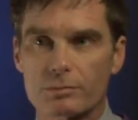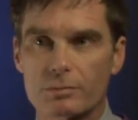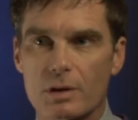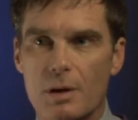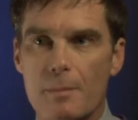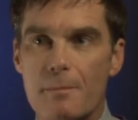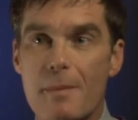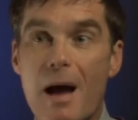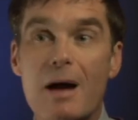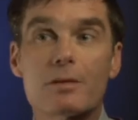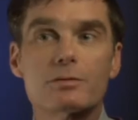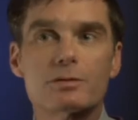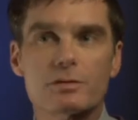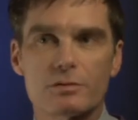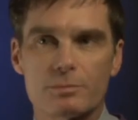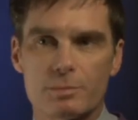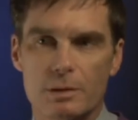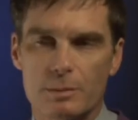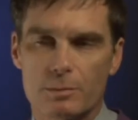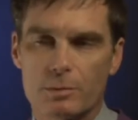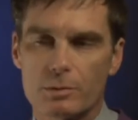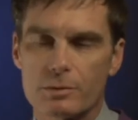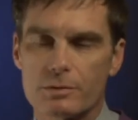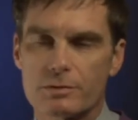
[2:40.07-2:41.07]
amount of
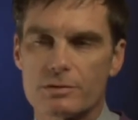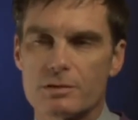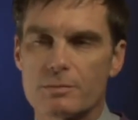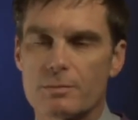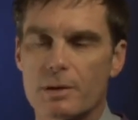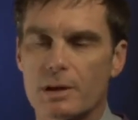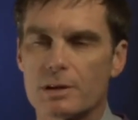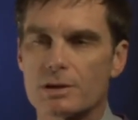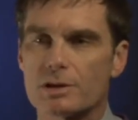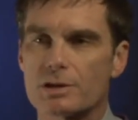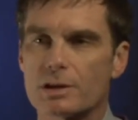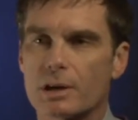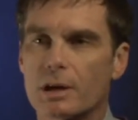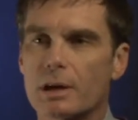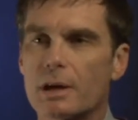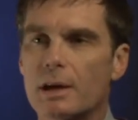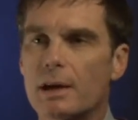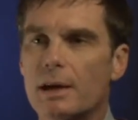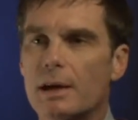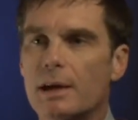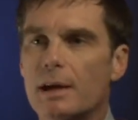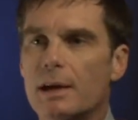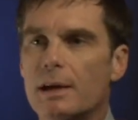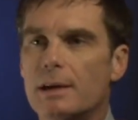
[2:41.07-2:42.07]
people with dementia
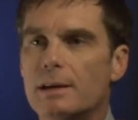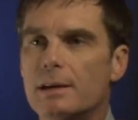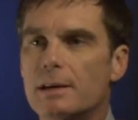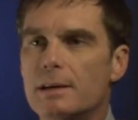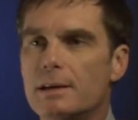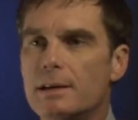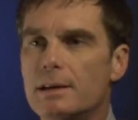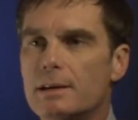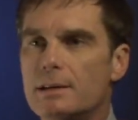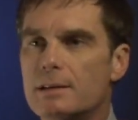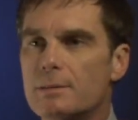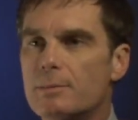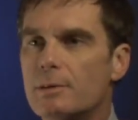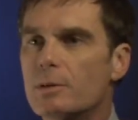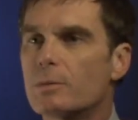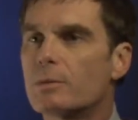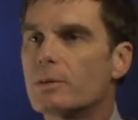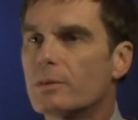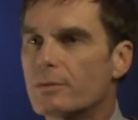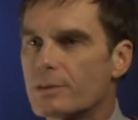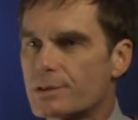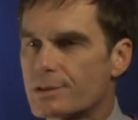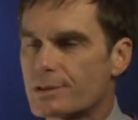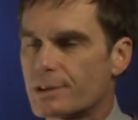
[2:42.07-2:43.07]
need to be
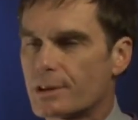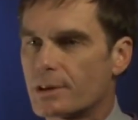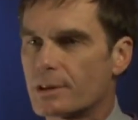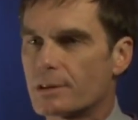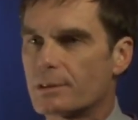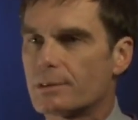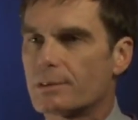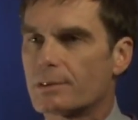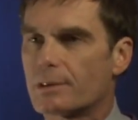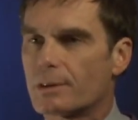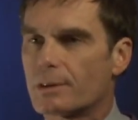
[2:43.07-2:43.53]
revisited.